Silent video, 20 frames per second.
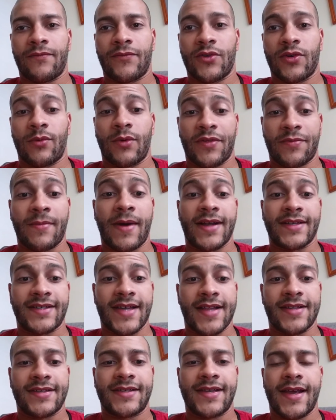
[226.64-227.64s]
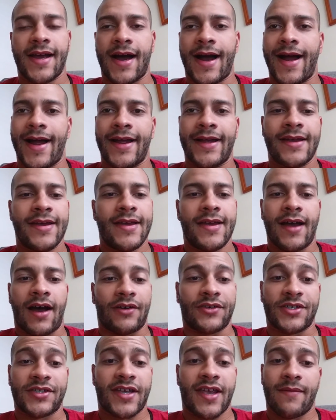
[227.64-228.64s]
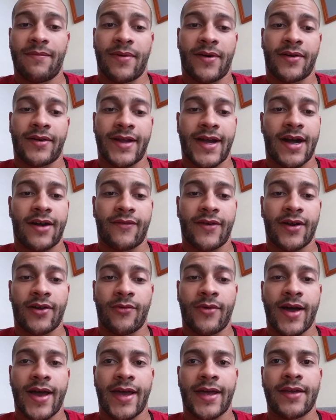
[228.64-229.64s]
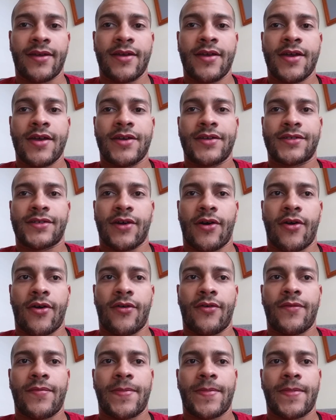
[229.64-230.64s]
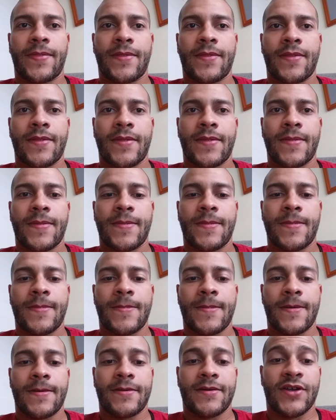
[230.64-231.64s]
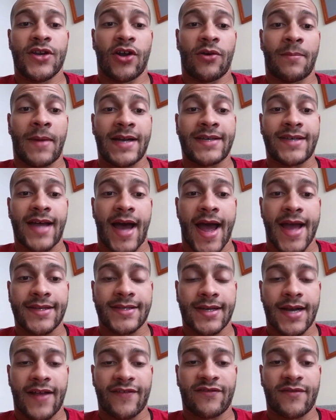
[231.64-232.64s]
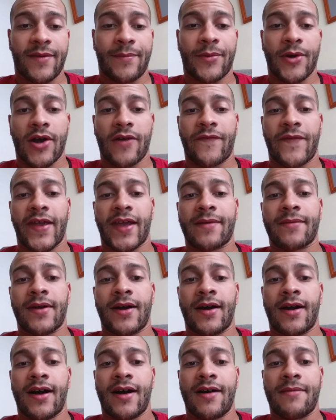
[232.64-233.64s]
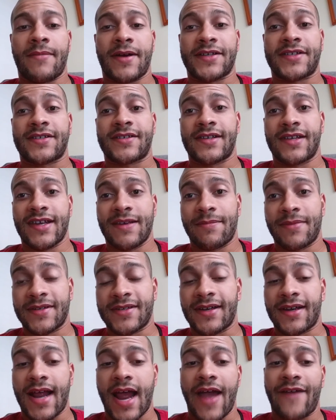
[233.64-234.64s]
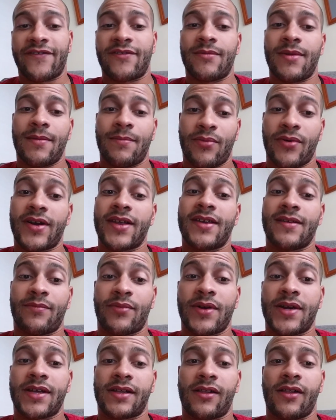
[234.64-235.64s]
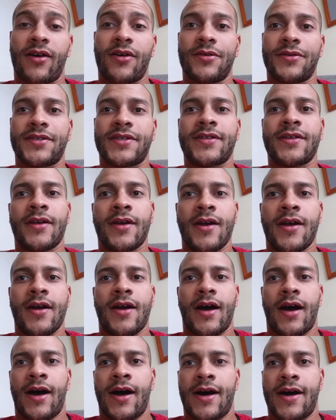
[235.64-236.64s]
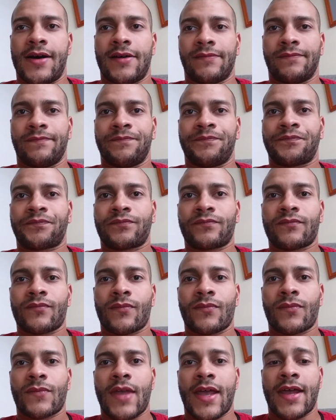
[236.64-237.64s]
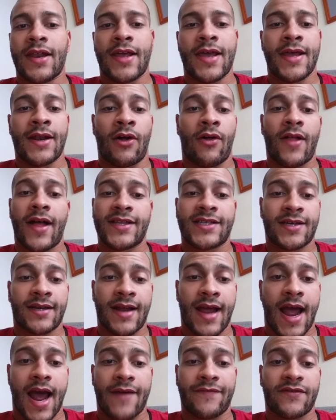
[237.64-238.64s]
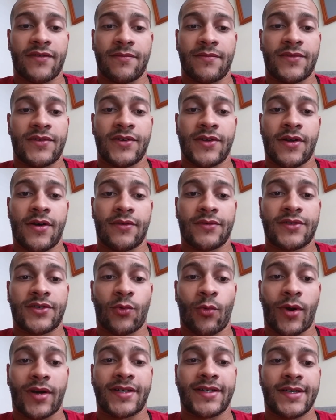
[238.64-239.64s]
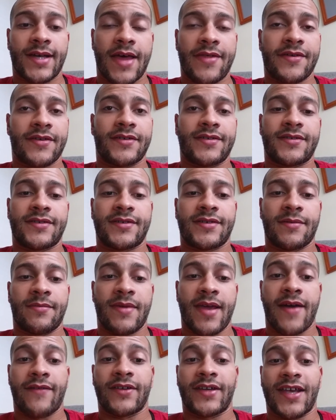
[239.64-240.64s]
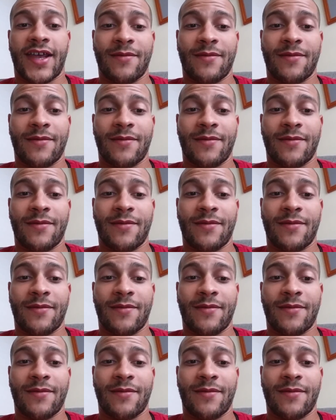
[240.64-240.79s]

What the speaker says: with my intensity high, I'll just get burned out right away. So, my diet's gonna have to be perfect. My sleep is gonna have to be pretty close, and all that's gonna have to work together to be able to